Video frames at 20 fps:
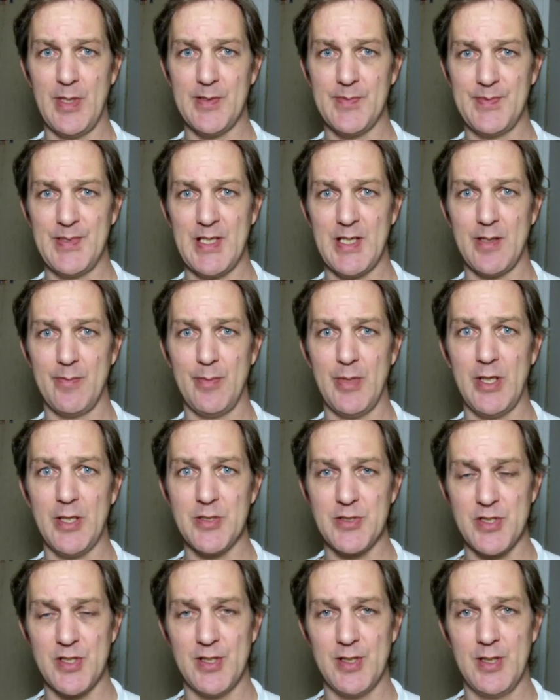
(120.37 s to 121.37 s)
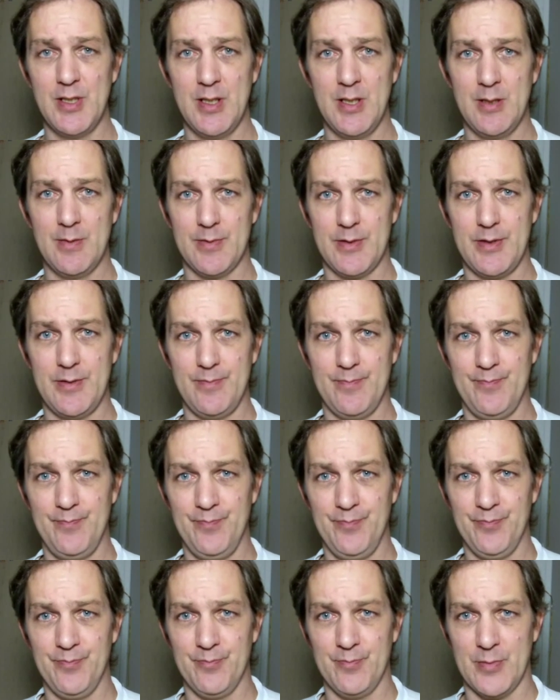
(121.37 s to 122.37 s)
about 5 minutes.
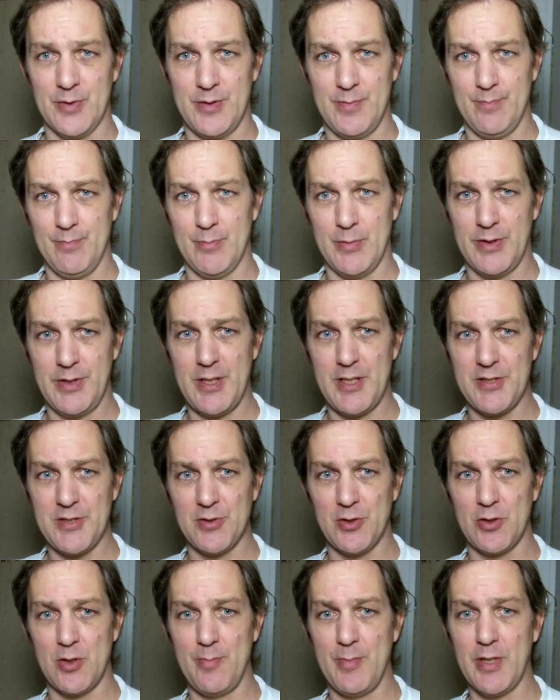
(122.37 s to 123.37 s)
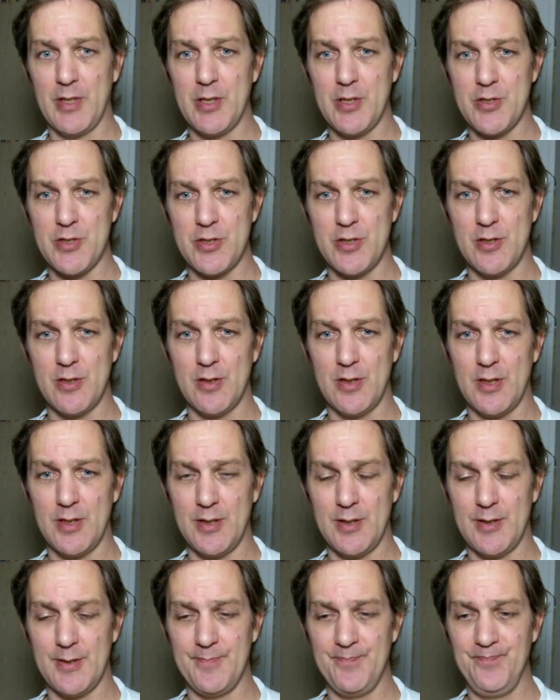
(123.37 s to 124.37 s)
But that's only because you're
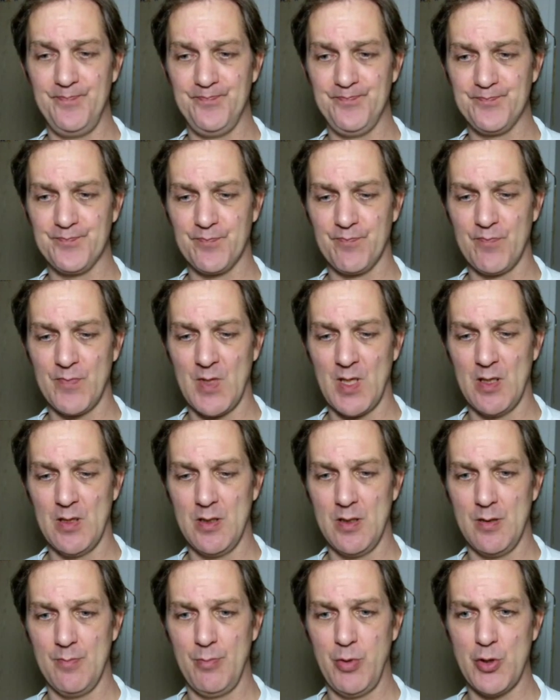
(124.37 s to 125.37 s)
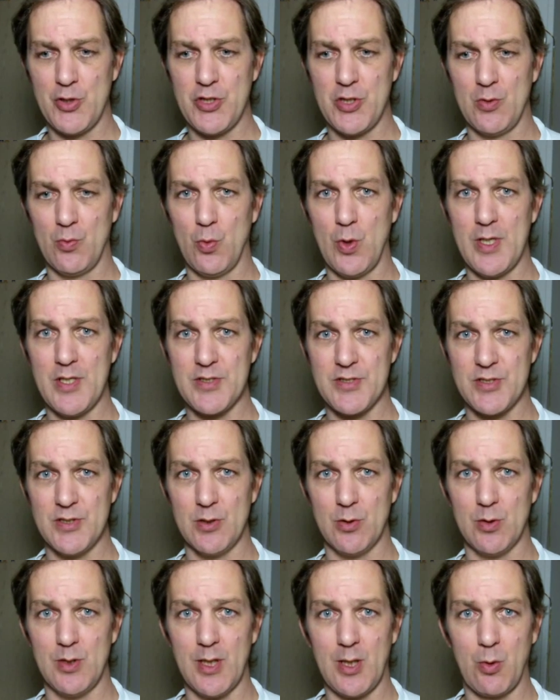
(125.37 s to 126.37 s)
pushing wet
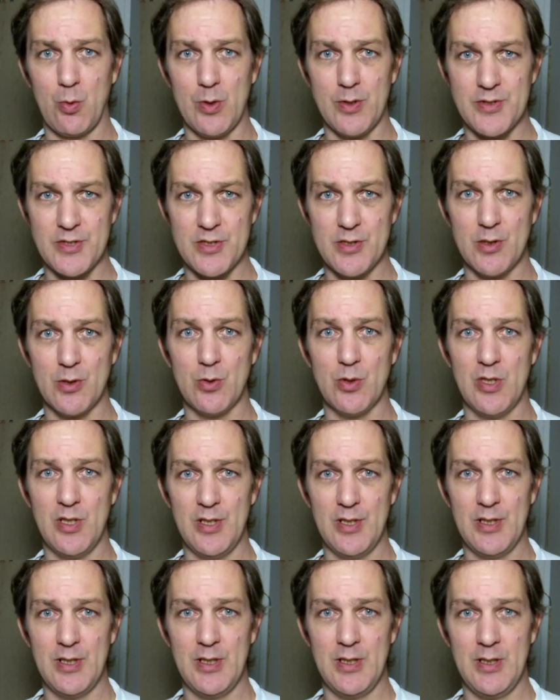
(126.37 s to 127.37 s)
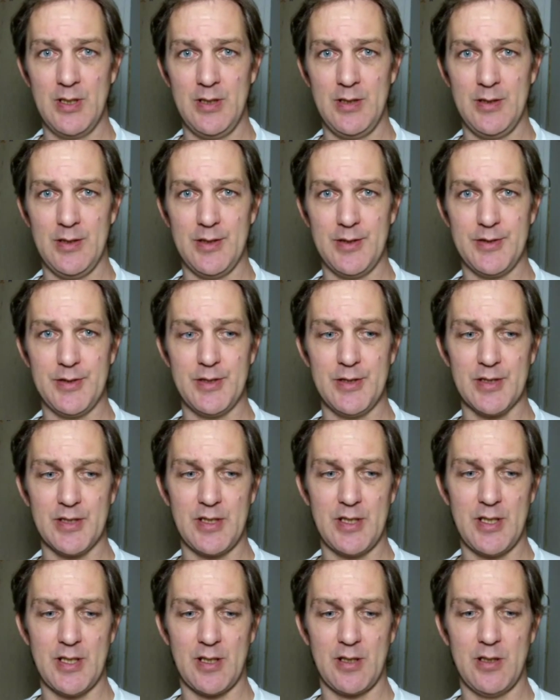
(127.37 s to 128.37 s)
snow, liquid snow. It
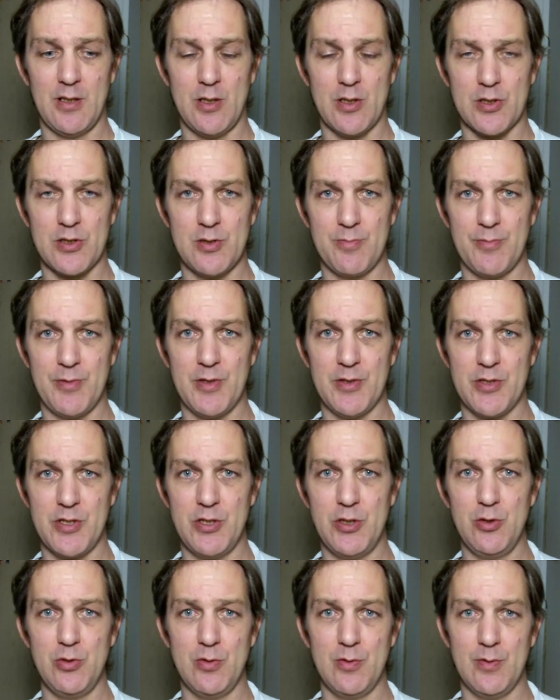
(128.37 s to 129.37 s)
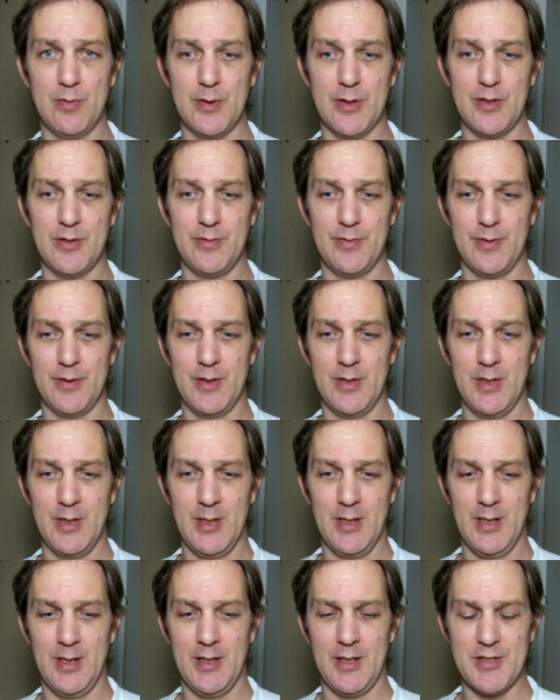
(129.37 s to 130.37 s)
kind of clogs up the chute, but
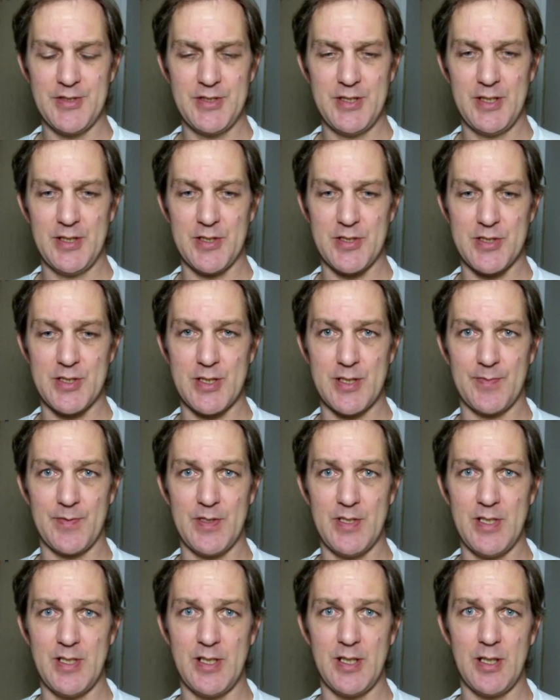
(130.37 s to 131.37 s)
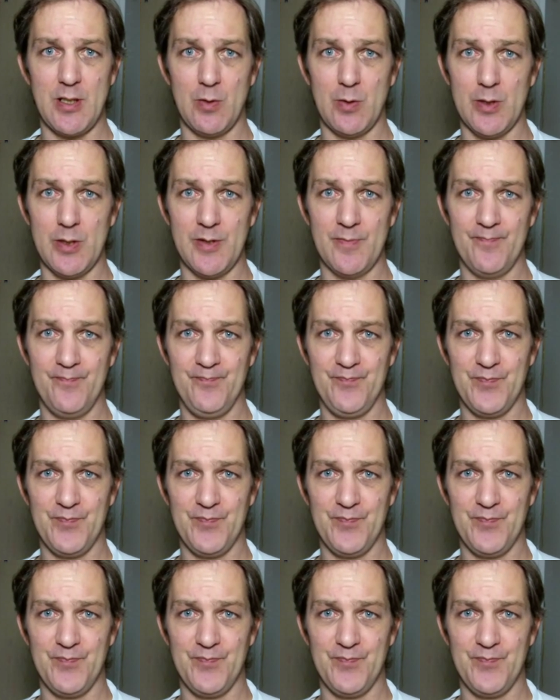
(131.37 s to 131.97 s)
it's not designed for that anyway.